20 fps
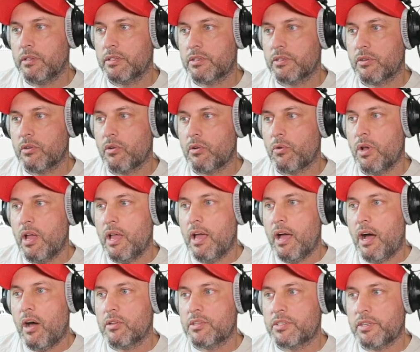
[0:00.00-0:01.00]
So
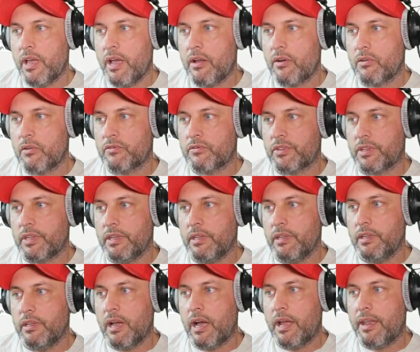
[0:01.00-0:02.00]
outside of
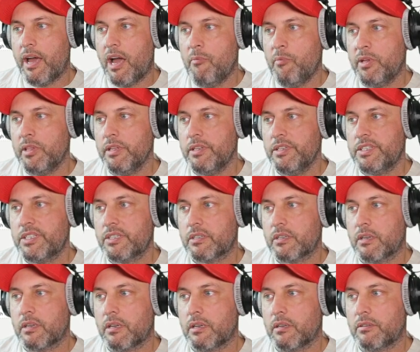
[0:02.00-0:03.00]
the anomalies,
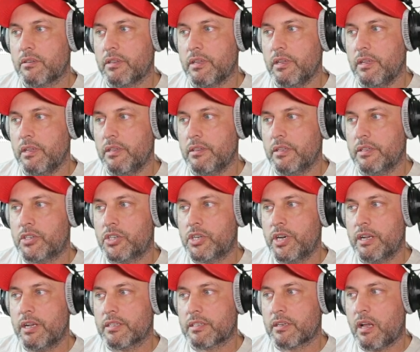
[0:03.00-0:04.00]
uh, the, the
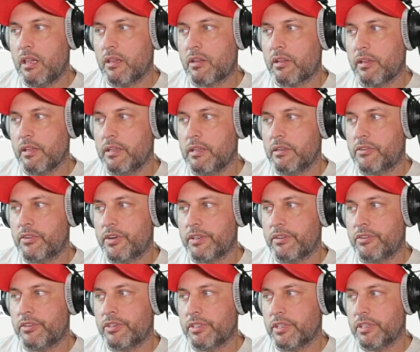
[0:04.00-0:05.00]
trend is calculated
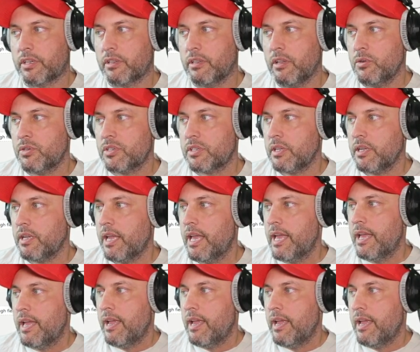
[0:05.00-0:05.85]
really, really closely.